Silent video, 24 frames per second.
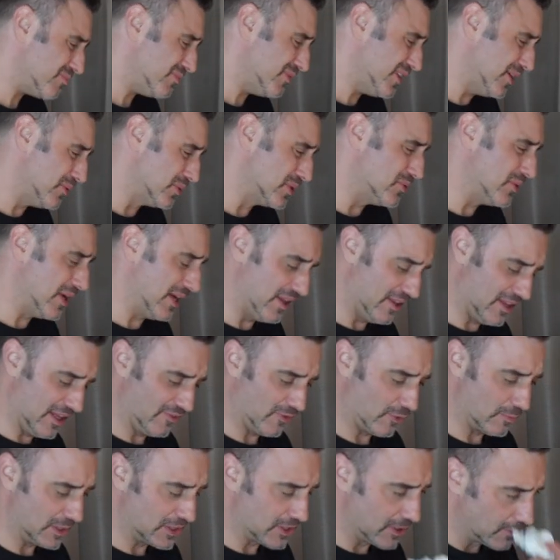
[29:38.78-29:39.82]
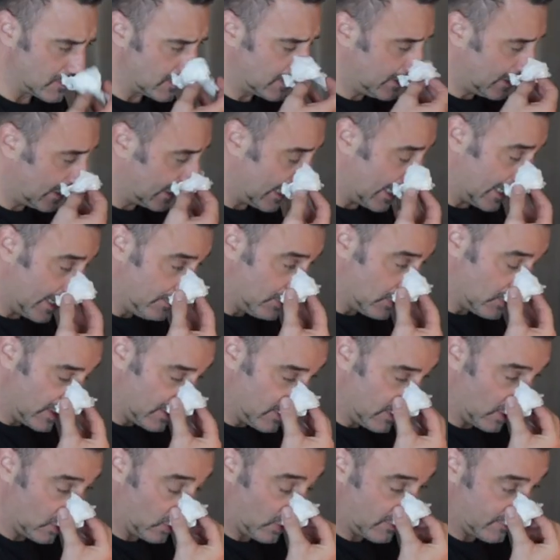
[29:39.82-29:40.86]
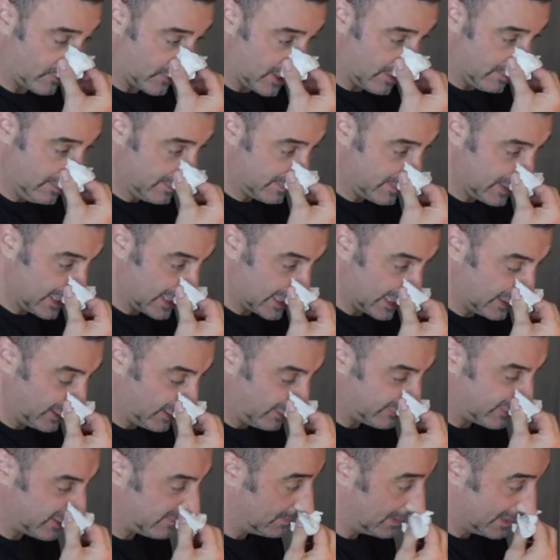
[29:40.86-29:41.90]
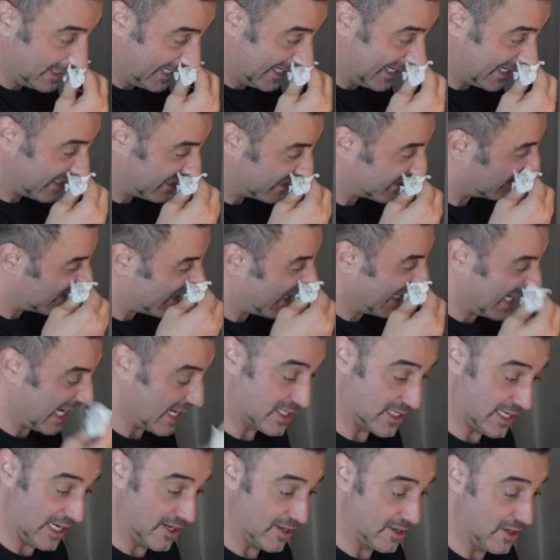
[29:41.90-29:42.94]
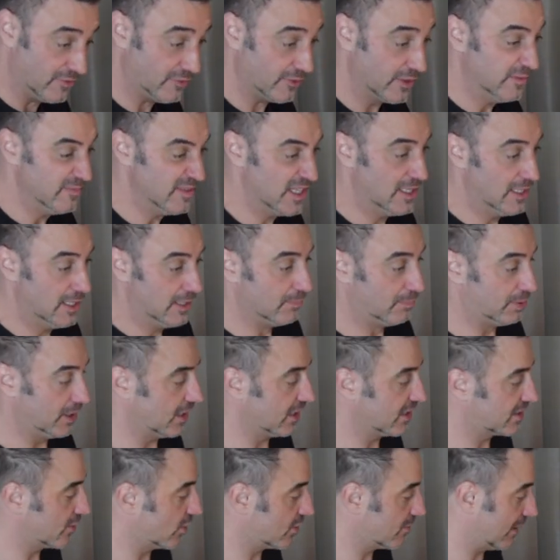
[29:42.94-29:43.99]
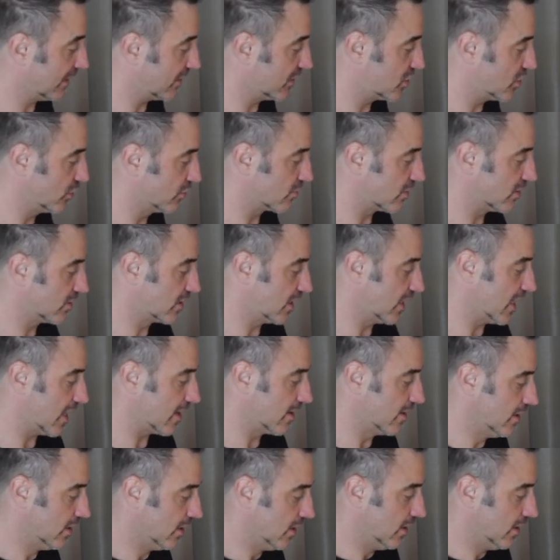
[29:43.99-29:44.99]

I would do anything for my children, and I am doing a lot for them, and I love them, and I can't say it enough. But it's not about the children today.